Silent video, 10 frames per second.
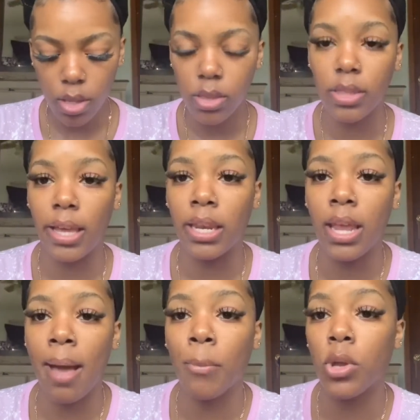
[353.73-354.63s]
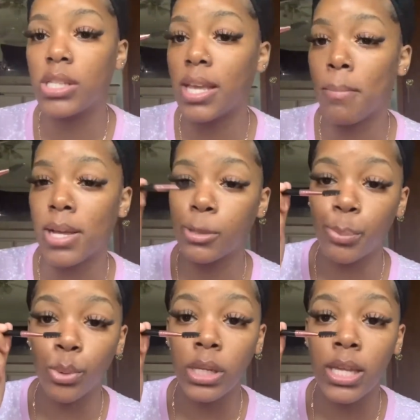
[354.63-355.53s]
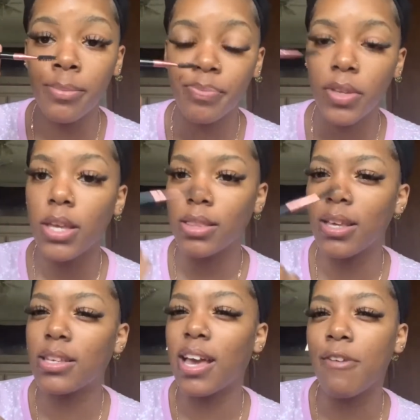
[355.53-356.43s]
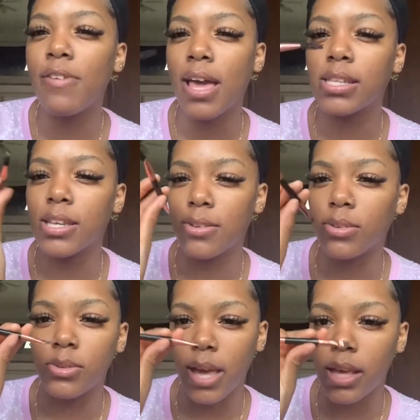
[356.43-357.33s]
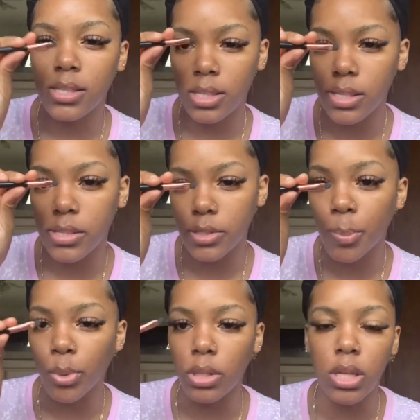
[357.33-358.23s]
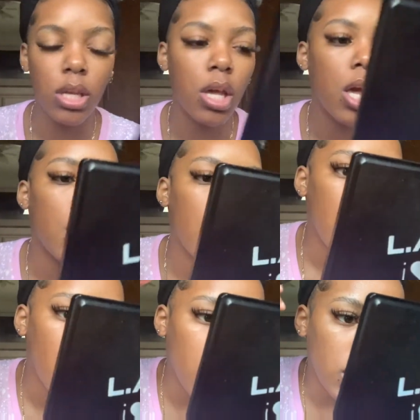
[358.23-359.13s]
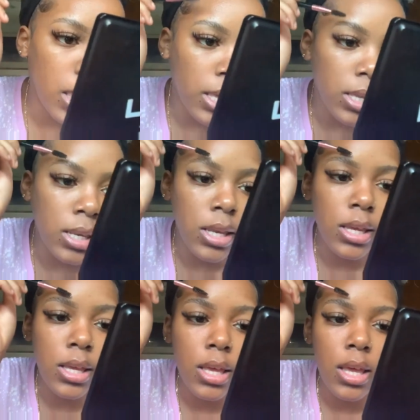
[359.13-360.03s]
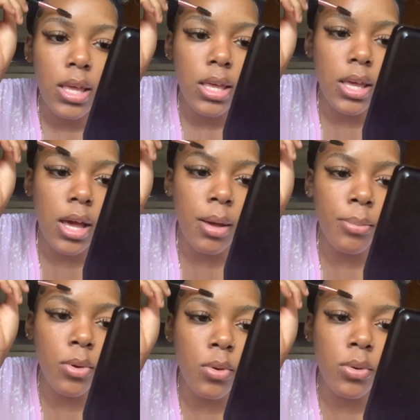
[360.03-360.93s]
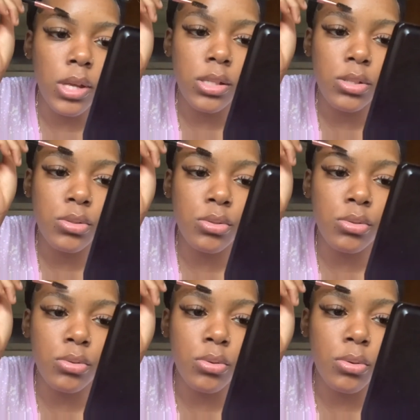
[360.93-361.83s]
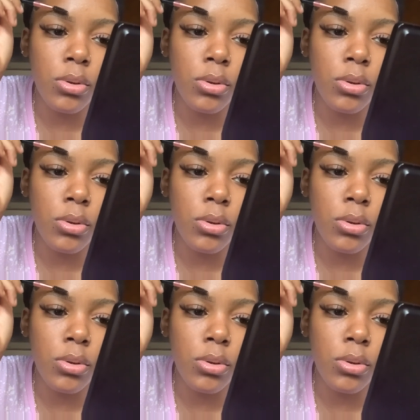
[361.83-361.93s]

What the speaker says: Then I'm gonna take my spoolie. Yeah, I forgot to tell you, you guys, this is a spoolie. And then I'm going to